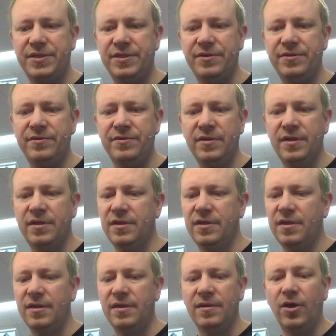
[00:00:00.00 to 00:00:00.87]
to
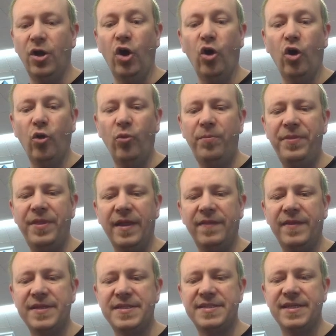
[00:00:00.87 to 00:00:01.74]
hope
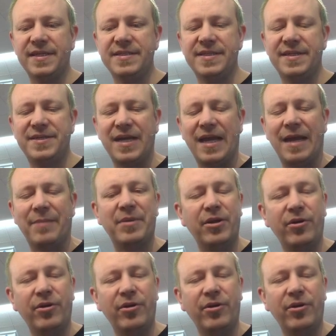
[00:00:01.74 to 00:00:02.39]
that this does the job.